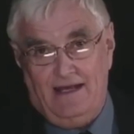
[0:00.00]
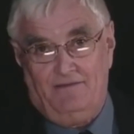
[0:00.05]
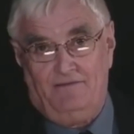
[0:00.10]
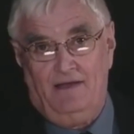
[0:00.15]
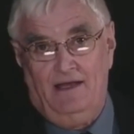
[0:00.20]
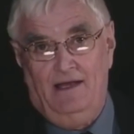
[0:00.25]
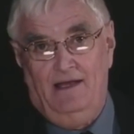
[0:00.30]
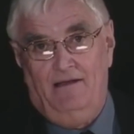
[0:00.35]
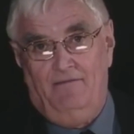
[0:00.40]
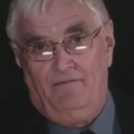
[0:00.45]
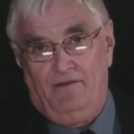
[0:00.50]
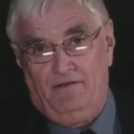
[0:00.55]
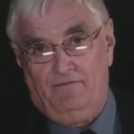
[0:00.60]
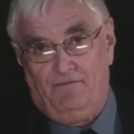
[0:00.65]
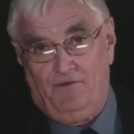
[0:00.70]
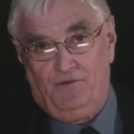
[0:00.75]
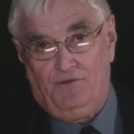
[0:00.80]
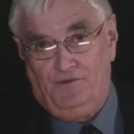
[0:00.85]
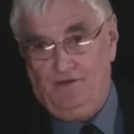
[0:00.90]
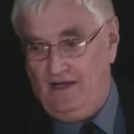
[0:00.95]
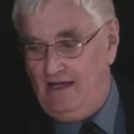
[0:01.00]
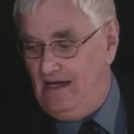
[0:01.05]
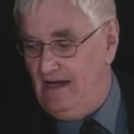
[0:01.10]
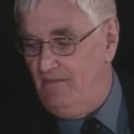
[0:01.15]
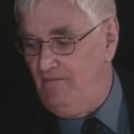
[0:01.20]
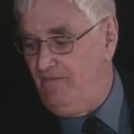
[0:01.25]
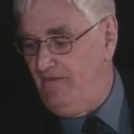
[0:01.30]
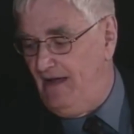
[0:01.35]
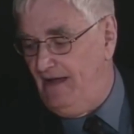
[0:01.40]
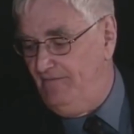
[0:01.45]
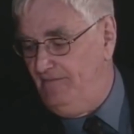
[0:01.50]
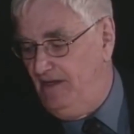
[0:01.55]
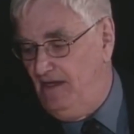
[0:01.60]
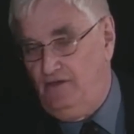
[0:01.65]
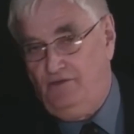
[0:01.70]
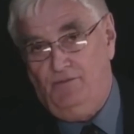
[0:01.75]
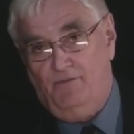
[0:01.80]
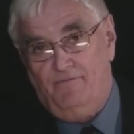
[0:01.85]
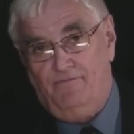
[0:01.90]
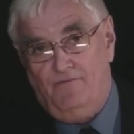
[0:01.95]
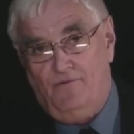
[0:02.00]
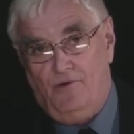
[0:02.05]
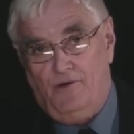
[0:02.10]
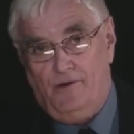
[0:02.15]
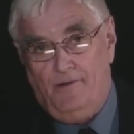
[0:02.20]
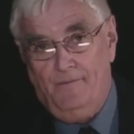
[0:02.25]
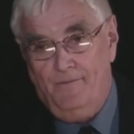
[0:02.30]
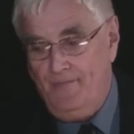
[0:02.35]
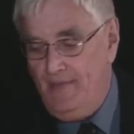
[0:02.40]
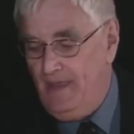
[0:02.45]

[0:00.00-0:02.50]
it for the first time 5 days before.